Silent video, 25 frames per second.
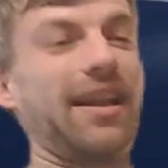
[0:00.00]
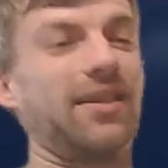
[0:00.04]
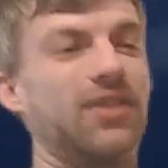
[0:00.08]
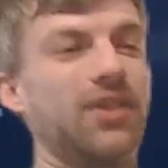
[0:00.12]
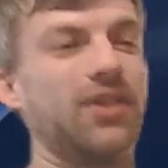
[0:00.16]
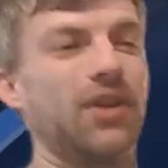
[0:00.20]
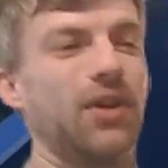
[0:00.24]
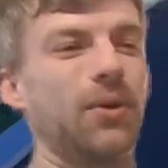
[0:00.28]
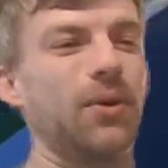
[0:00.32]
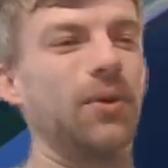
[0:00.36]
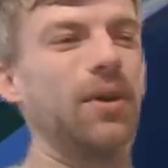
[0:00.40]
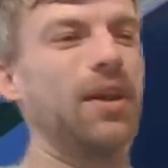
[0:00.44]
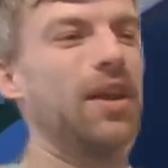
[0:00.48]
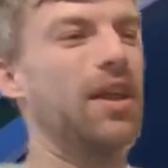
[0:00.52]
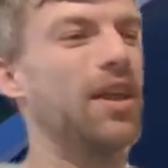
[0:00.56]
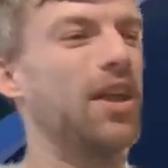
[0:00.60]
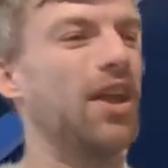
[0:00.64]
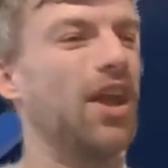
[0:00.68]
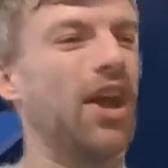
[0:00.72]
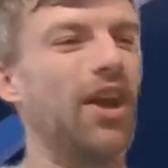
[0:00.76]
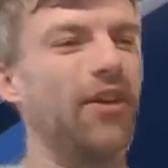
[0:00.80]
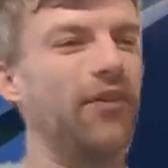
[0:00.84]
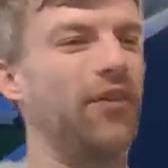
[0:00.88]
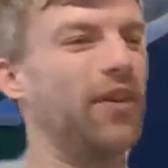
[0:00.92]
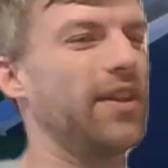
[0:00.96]
at all.
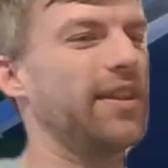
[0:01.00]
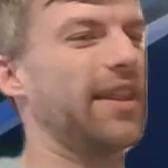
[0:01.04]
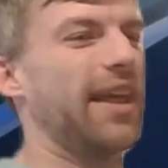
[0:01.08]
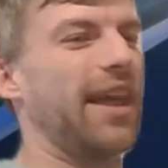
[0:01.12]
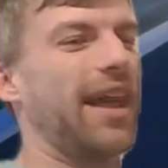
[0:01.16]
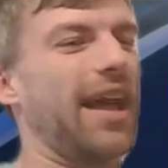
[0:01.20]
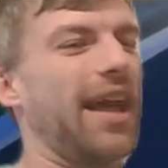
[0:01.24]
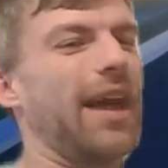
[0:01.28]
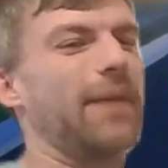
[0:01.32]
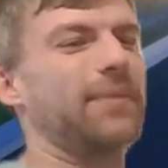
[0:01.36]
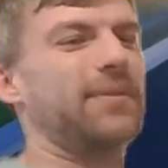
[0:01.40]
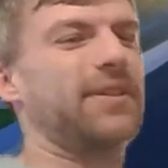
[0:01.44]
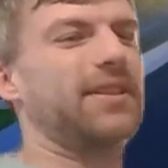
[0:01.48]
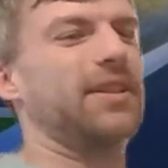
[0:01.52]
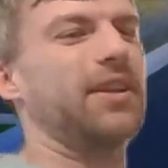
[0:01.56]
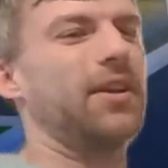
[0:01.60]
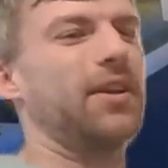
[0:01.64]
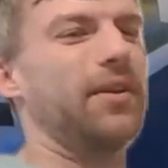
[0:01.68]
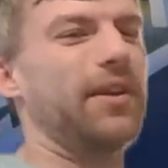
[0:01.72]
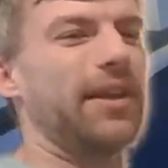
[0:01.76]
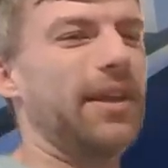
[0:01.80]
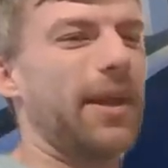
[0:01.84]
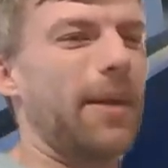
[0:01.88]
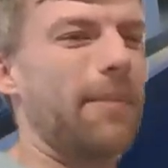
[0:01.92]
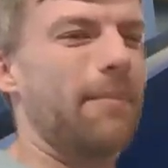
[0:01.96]
I think they're
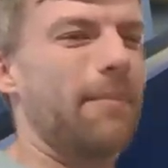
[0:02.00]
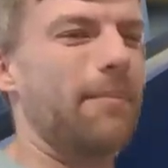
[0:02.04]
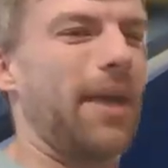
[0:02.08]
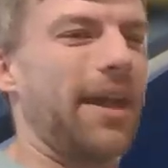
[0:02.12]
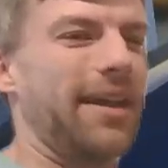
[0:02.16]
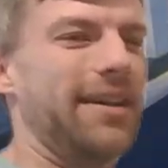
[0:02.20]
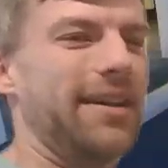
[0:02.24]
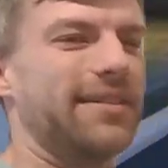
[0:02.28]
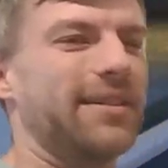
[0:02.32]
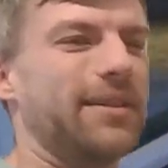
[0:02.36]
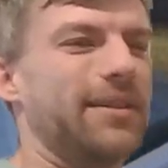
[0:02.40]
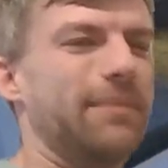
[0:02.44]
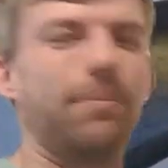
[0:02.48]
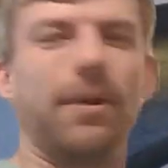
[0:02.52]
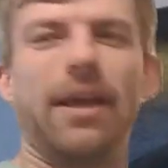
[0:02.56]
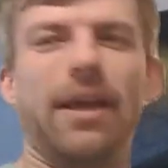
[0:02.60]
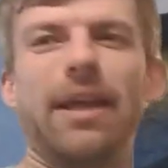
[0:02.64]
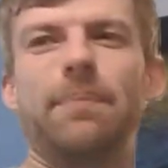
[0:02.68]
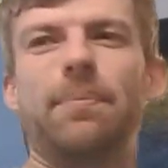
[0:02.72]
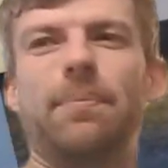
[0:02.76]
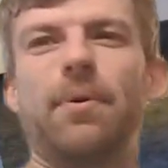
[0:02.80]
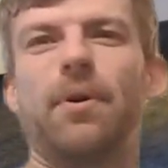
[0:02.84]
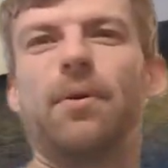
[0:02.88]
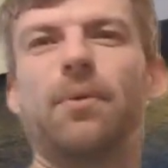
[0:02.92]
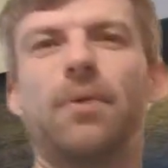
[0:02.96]
absolutely amazing
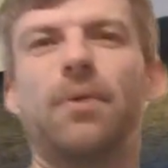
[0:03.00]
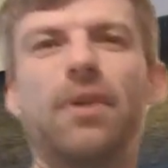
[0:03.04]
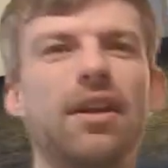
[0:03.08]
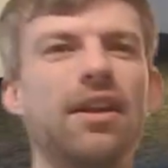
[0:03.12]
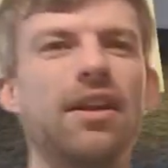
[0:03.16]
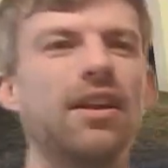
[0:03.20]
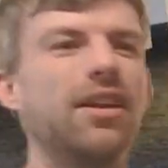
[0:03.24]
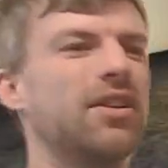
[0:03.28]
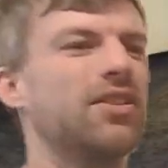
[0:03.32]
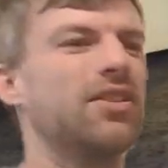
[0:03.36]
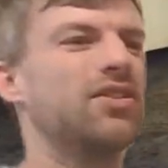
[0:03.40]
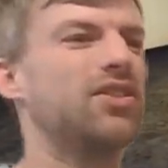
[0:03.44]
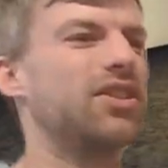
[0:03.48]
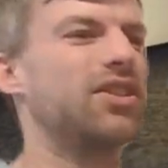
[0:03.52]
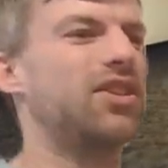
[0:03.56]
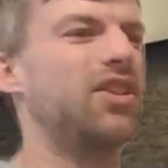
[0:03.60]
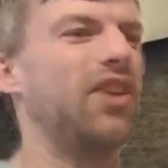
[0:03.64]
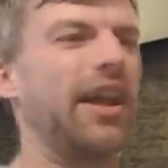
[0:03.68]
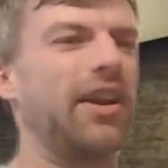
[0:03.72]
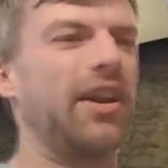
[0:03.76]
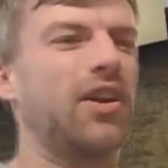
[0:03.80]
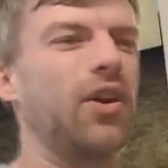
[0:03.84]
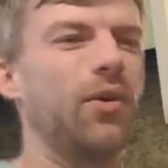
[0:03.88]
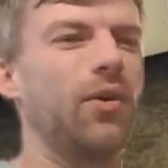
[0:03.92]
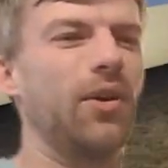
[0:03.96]
people.
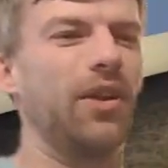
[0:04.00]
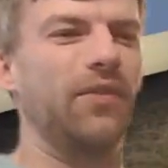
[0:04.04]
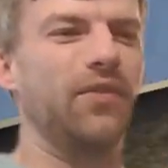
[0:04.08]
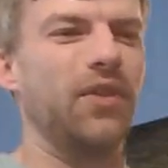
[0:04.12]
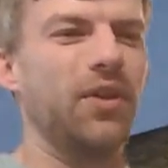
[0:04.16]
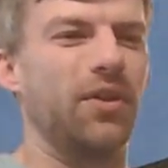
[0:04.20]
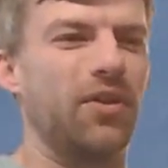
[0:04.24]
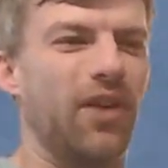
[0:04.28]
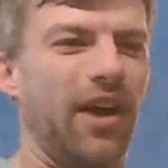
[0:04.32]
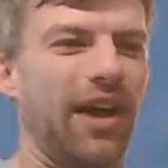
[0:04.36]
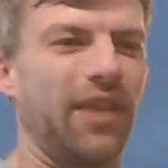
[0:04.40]
Just like all of you